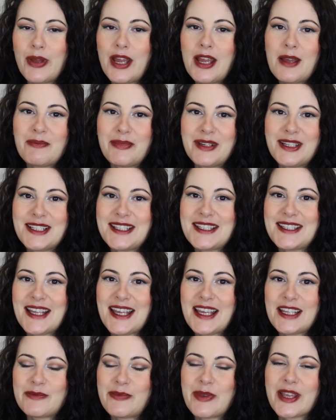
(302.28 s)
purpose
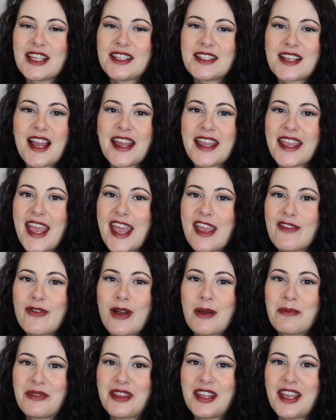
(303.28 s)
is because I gave
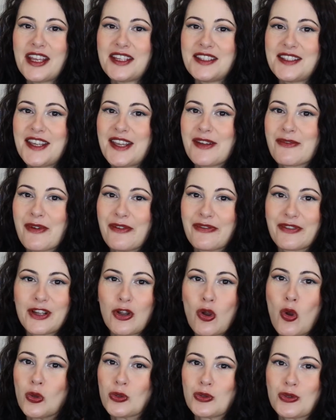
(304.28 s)
up the idea of
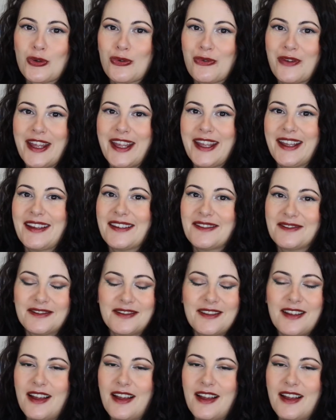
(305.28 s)
contouring